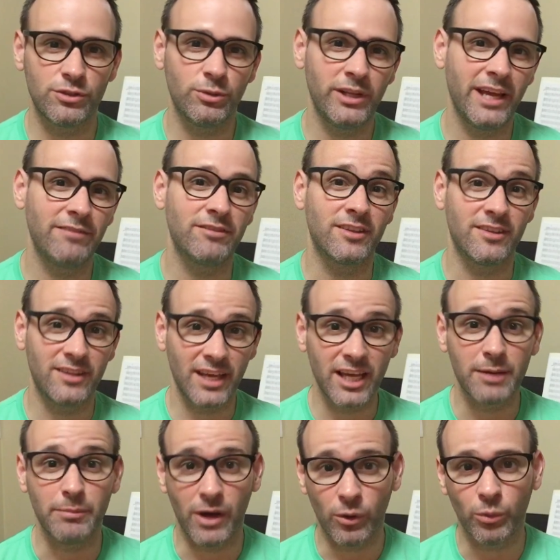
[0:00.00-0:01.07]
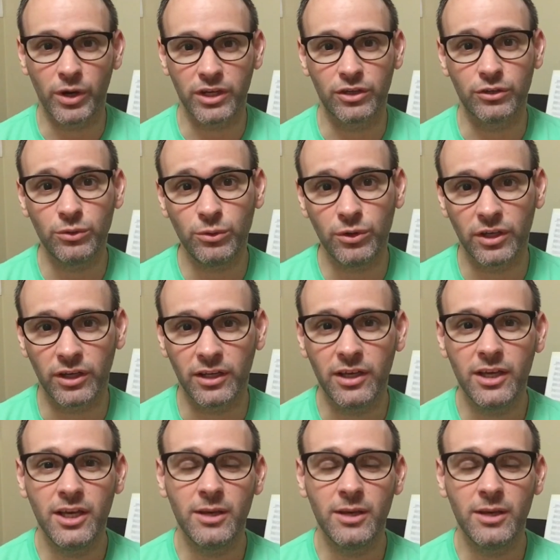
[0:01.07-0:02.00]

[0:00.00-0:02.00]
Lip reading: you really have to think about what you're doing,